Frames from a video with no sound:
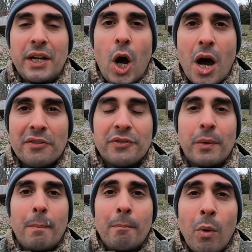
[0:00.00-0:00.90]
can
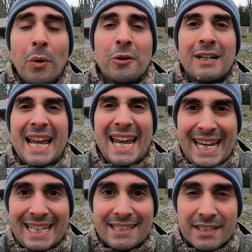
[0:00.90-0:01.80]
offer more
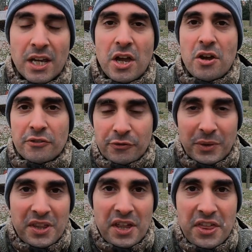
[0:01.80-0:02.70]
heat
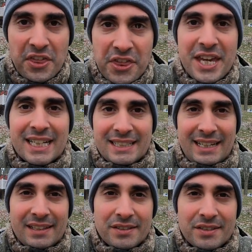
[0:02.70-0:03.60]
for the
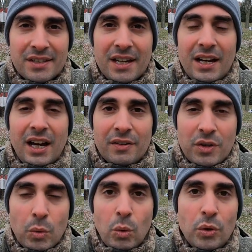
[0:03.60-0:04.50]
thickness
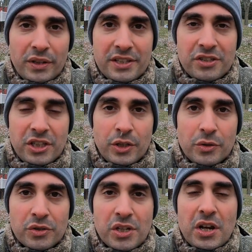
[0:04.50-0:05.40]
of the wool that's
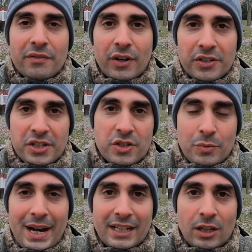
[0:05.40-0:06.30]
used
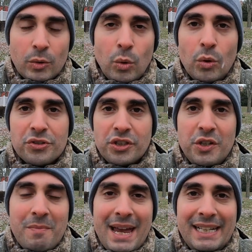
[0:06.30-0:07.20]
versus regular wool. So
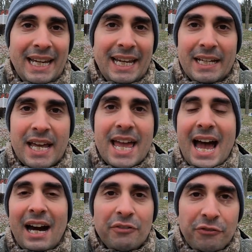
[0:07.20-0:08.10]
you may need
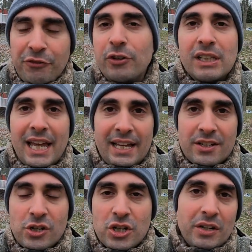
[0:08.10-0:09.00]
a full
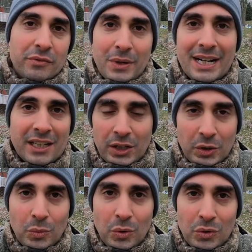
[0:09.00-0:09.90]
inch of
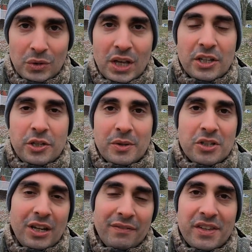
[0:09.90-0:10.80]
regular wool to
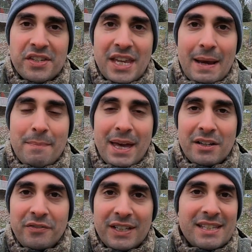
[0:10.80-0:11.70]
achieve the same
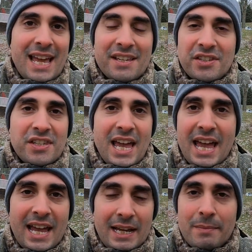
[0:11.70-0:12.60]
benefits as,
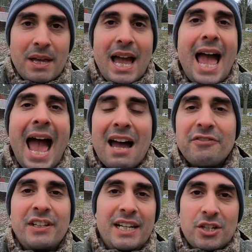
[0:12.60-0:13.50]
say,
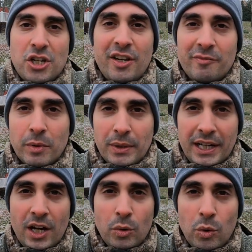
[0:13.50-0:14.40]
half an inch of
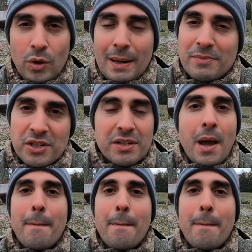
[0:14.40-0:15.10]
Merino wool. I'm